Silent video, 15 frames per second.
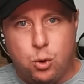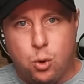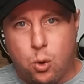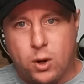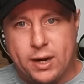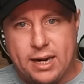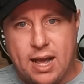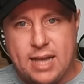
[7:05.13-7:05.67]
who
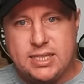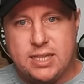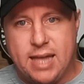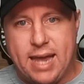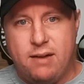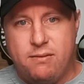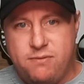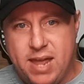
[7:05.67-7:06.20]
organized
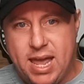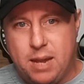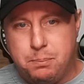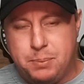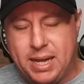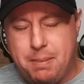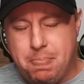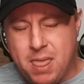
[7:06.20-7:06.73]
that
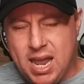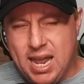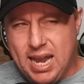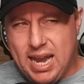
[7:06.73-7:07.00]
event, but